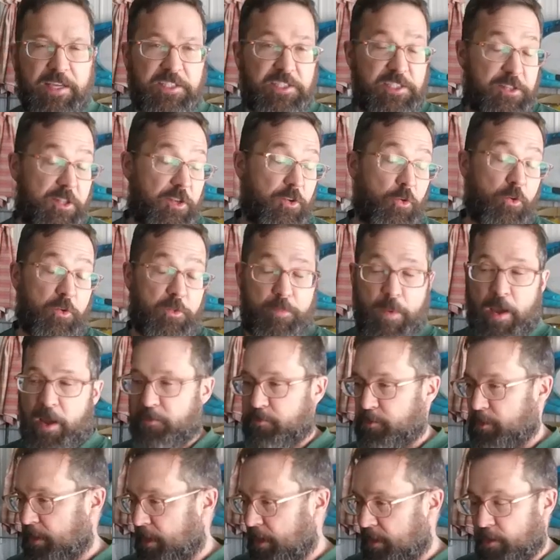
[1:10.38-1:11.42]
actually the North
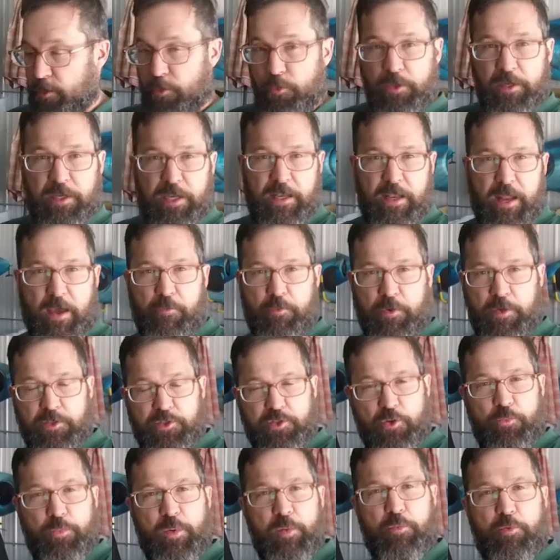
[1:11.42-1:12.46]
Boundary, and I loaded it. I want
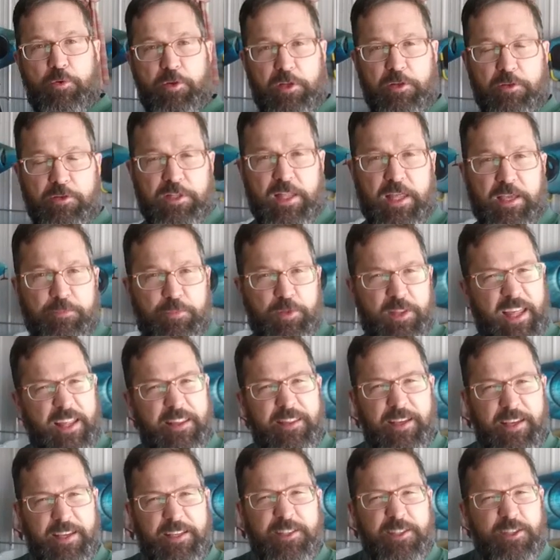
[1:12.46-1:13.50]
to show people what it looked like, but
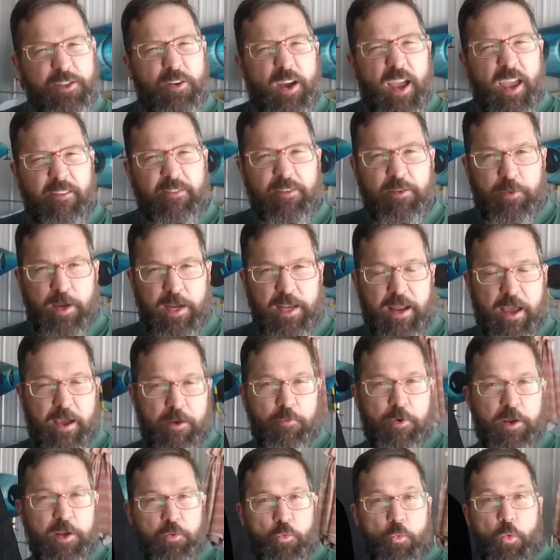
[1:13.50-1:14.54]
that thing is so heavy right now,
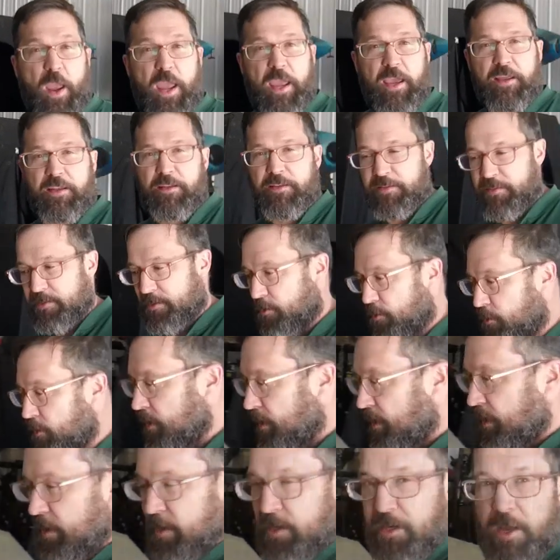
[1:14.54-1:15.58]
I want to weigh it. So
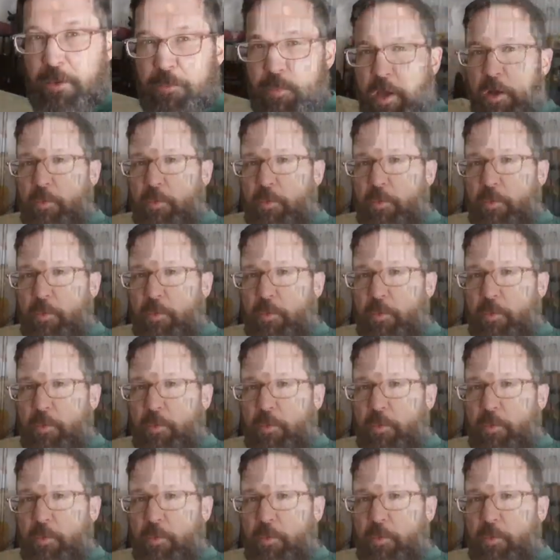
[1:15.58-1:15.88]
come